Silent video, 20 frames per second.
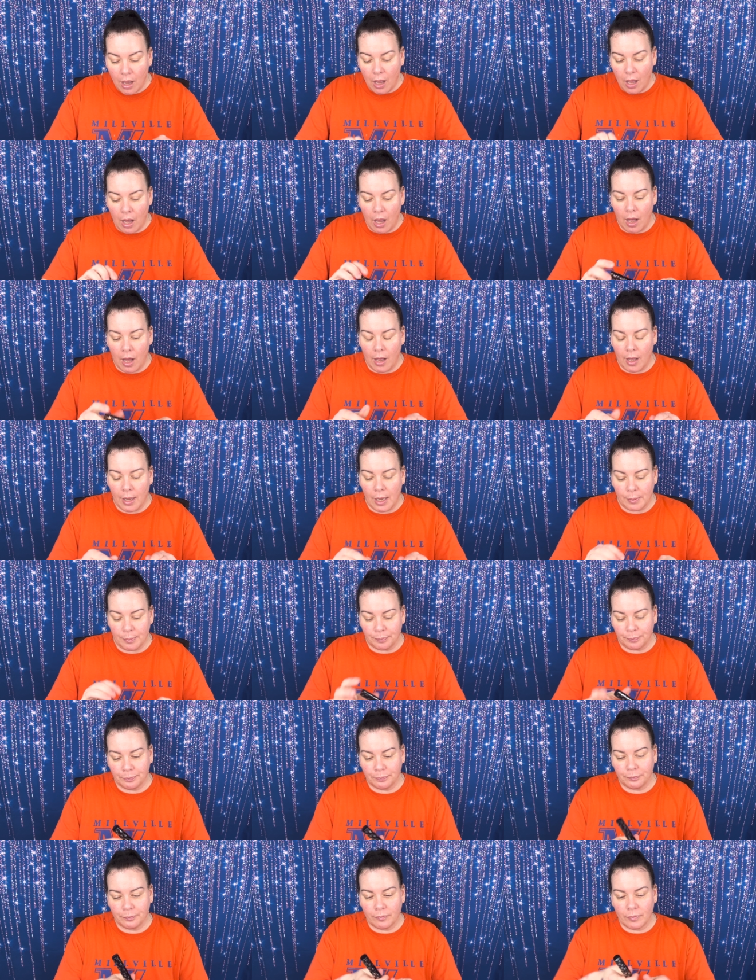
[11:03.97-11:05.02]
Um,
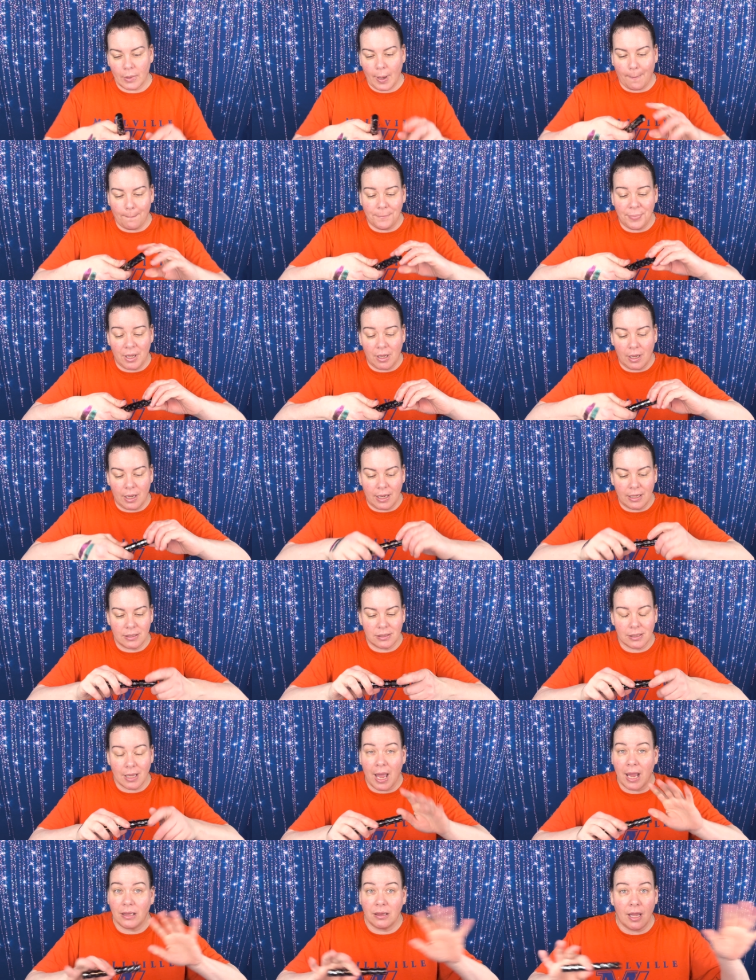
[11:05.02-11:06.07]
but
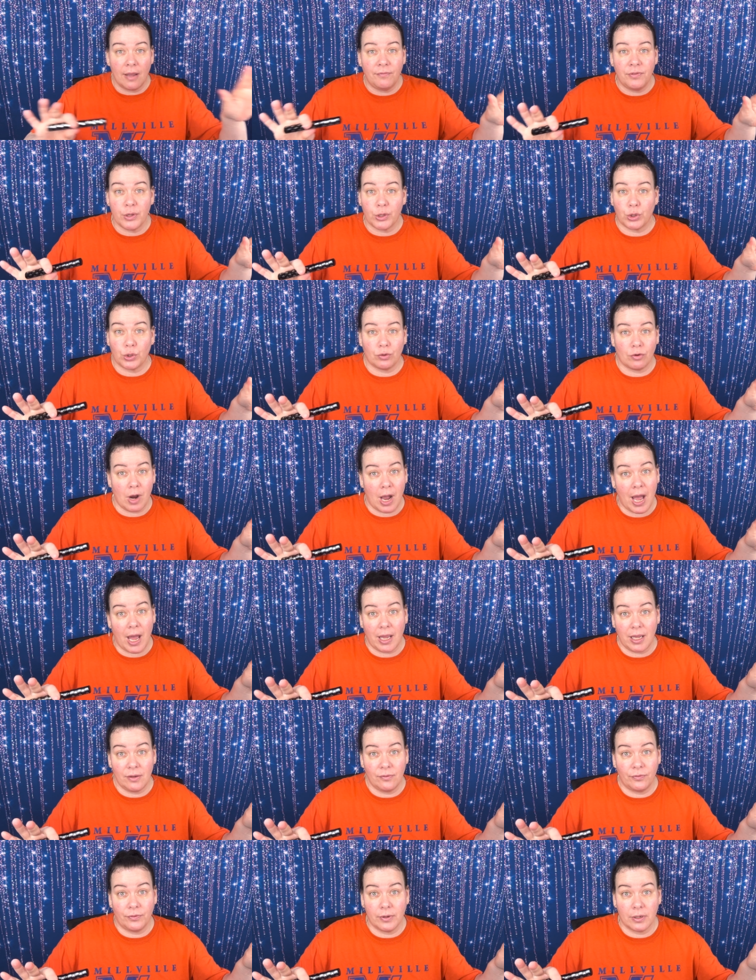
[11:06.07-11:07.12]
I love the
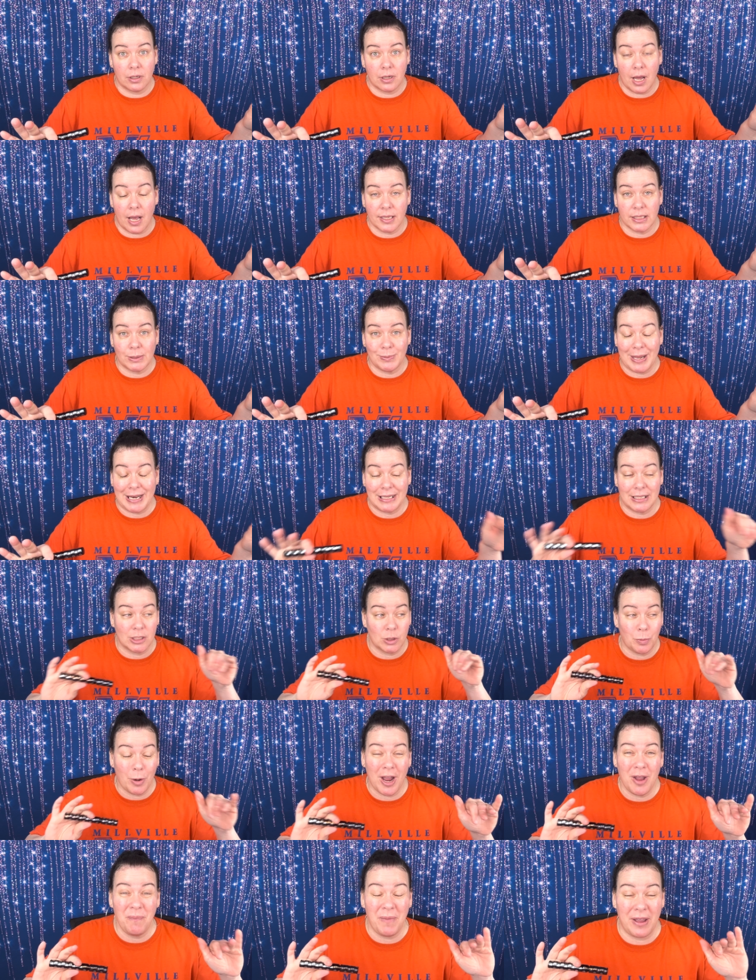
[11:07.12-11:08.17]
Thrive Cosmetics. That's
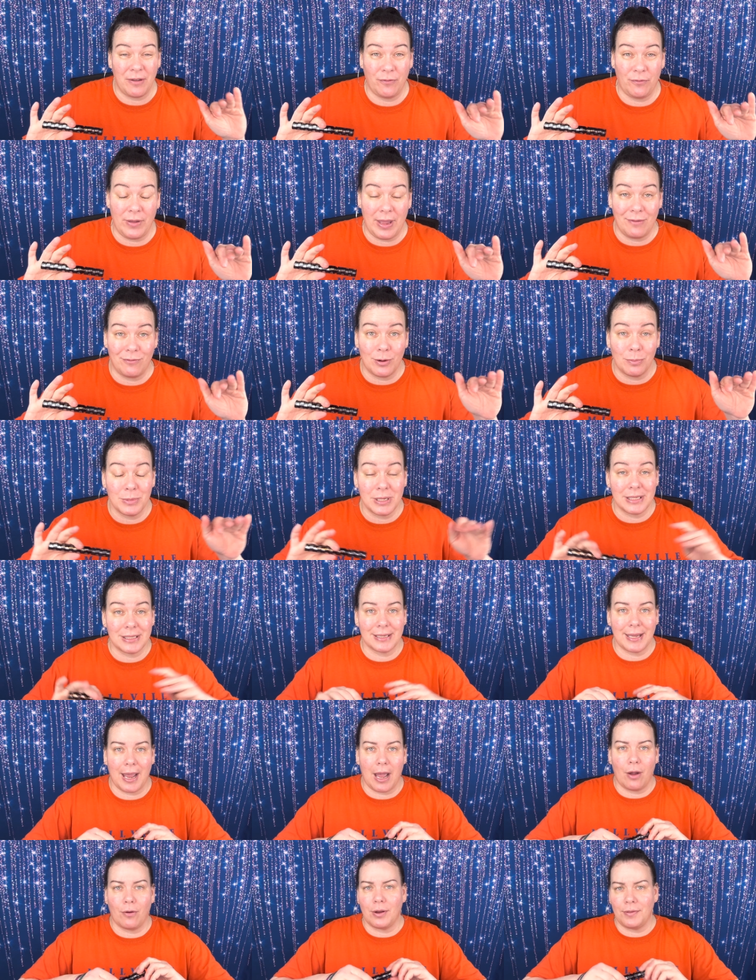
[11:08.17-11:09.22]
probably my favorite
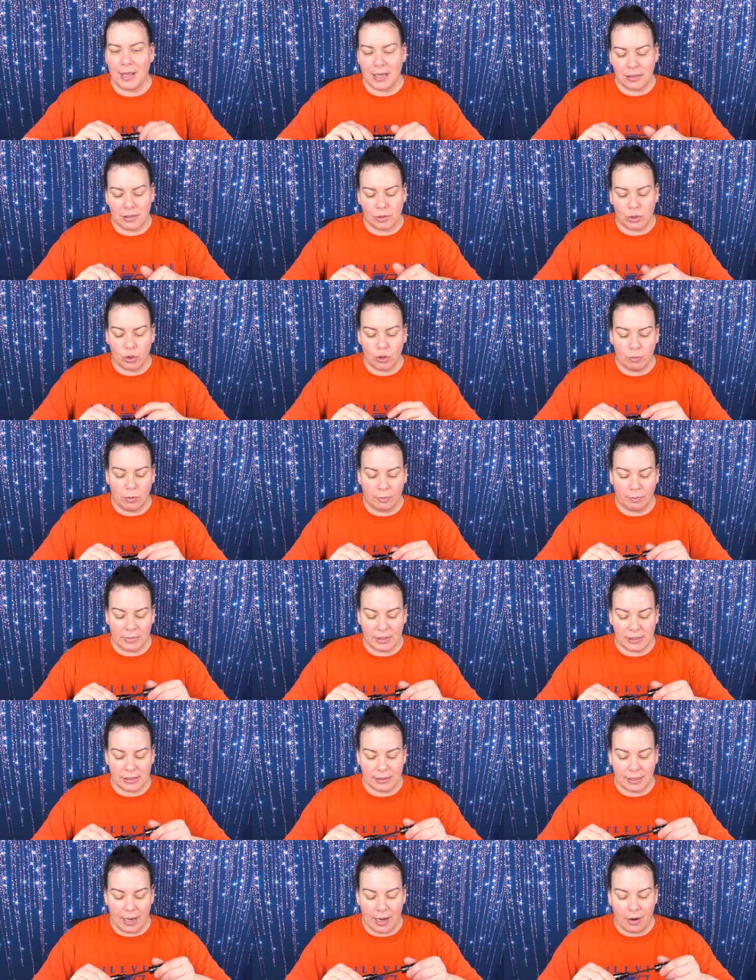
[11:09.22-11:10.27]
mascara, and that's a tubing
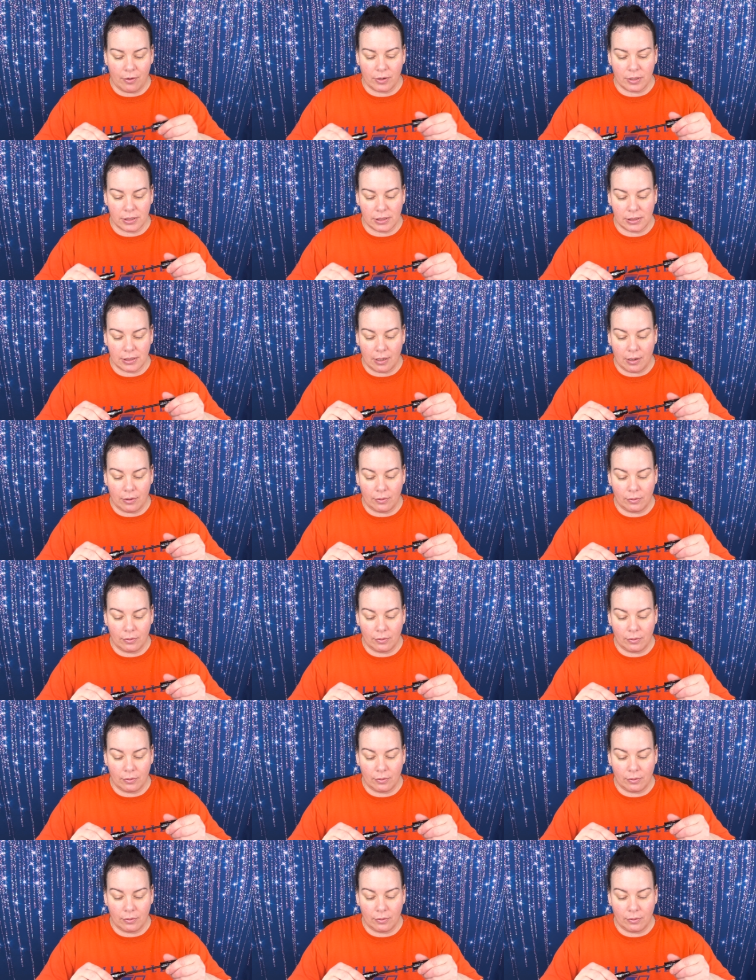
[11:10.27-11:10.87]
mascara, so.